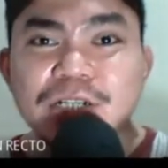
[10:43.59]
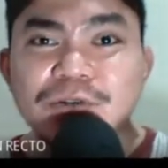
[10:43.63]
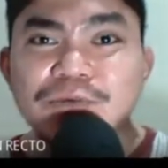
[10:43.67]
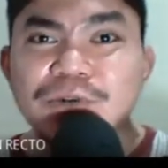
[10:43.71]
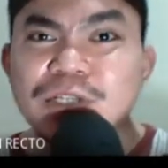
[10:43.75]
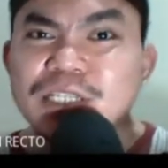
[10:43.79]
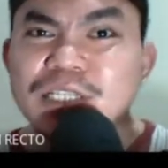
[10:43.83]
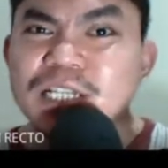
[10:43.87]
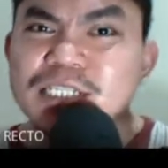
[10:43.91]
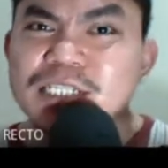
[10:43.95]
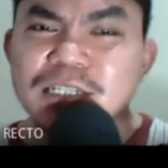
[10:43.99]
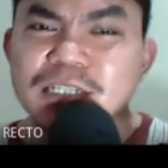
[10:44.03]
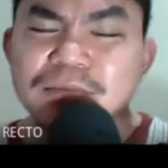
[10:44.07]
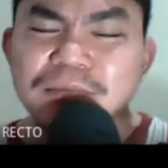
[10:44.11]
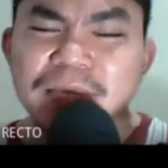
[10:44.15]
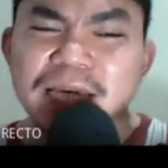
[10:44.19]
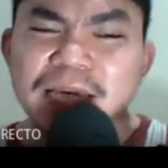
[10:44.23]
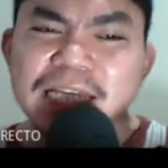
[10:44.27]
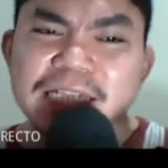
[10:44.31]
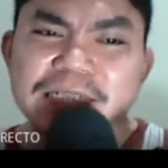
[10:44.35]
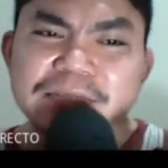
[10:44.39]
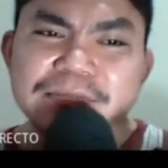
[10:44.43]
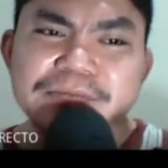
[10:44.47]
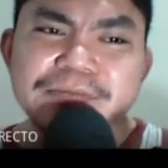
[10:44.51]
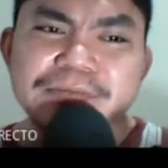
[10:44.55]
What does it
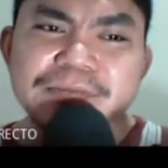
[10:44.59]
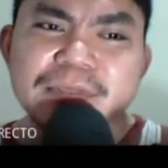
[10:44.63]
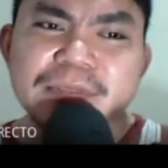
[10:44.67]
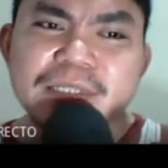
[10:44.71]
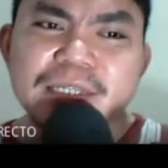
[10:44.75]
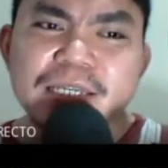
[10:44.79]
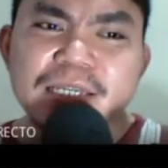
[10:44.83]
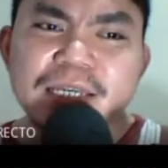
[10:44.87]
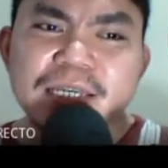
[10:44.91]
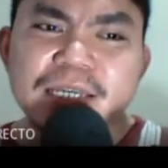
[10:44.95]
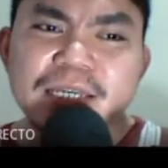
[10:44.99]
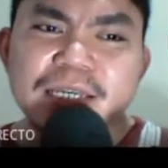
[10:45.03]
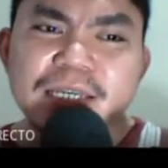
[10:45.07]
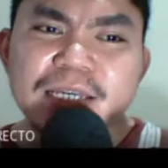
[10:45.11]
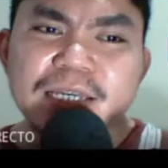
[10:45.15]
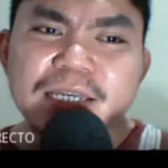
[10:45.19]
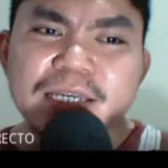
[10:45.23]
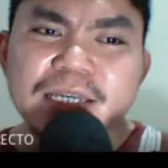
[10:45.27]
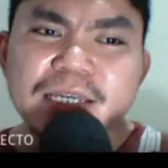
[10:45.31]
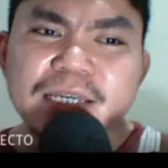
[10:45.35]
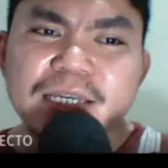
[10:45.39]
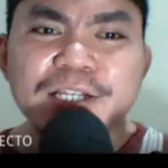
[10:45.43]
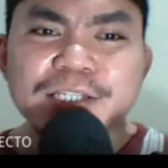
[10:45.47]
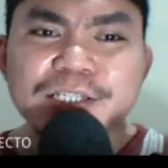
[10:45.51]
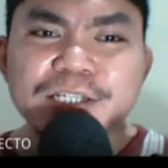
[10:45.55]
mean?
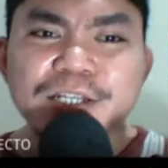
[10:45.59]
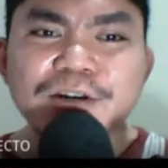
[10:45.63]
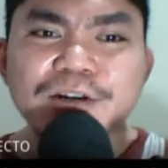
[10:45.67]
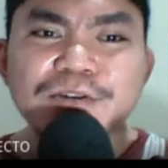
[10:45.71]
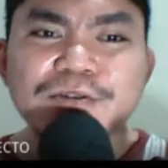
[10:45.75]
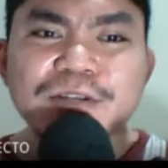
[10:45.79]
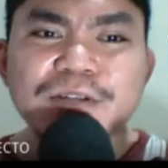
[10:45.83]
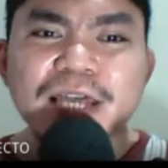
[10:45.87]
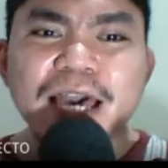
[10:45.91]
Also known